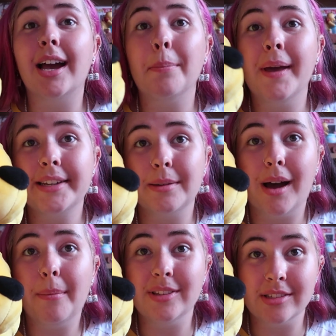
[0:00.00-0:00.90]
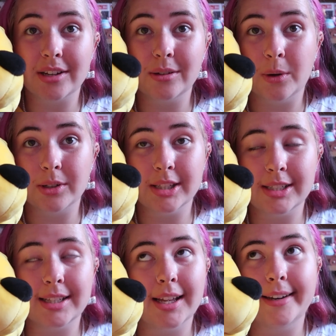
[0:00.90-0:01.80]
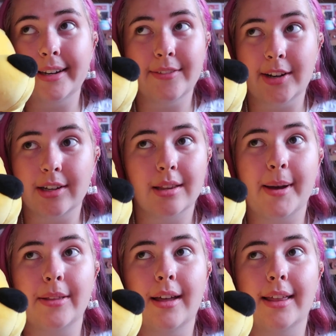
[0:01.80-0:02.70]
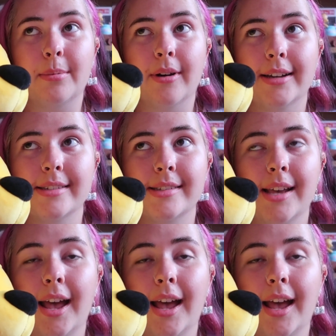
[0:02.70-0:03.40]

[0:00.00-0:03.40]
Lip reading: I picked him up and started walking to the till and I didn't even look at the price.